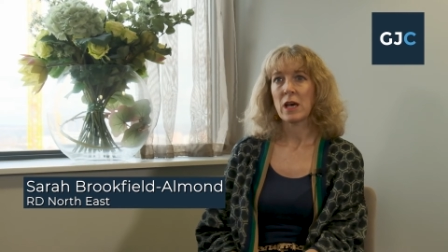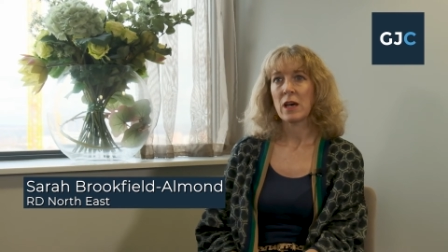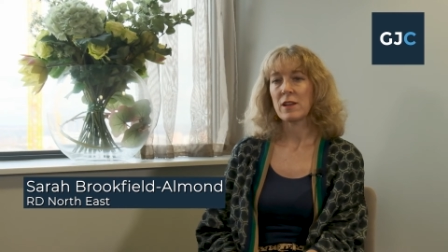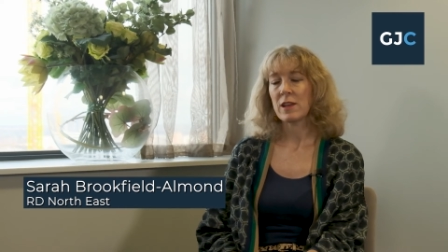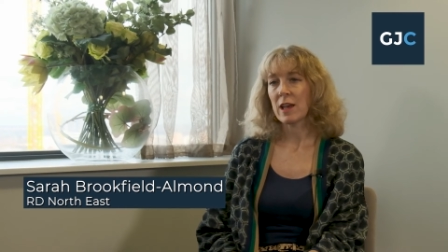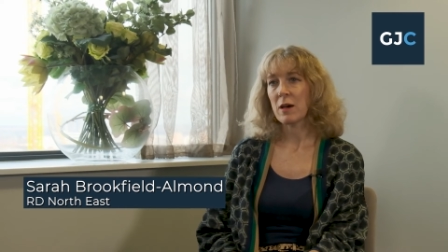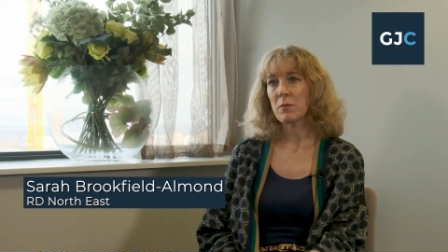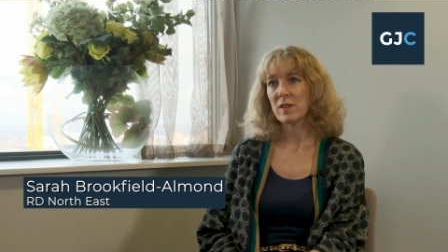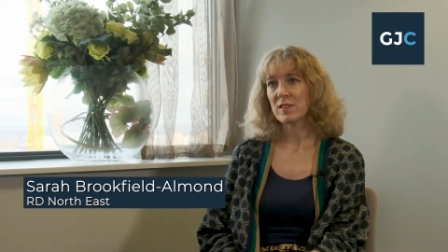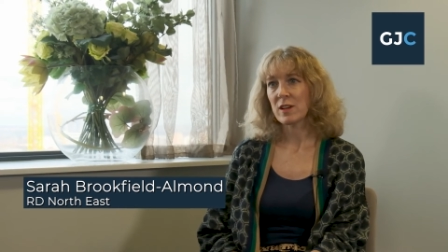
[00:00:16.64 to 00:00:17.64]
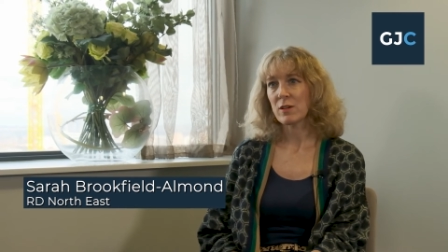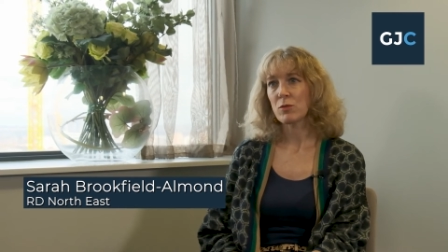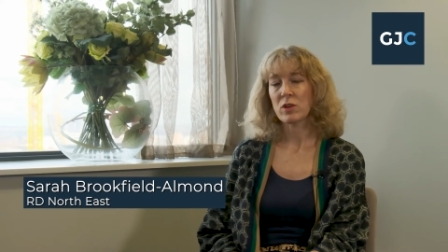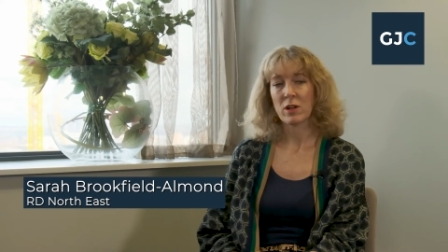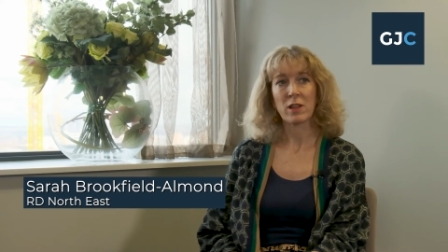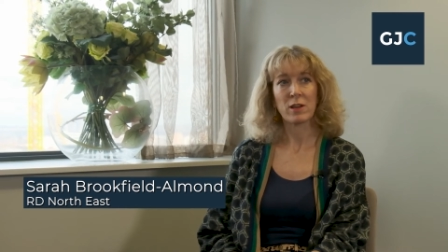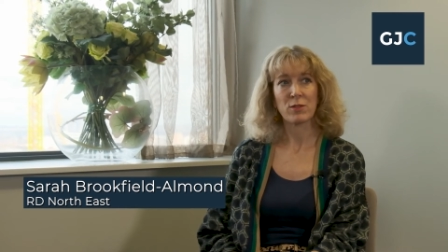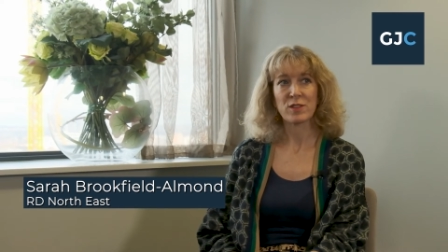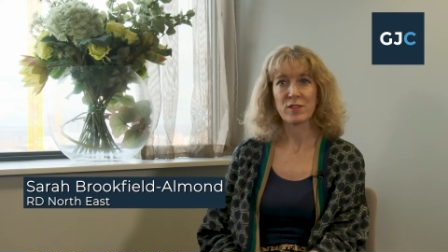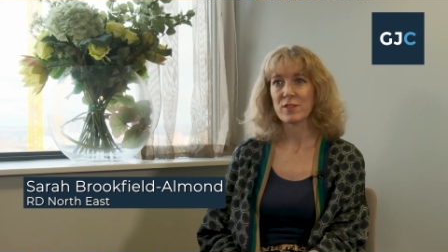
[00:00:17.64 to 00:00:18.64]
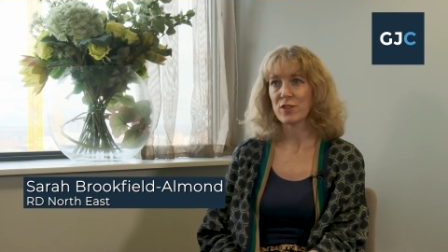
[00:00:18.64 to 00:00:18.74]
And you can be so close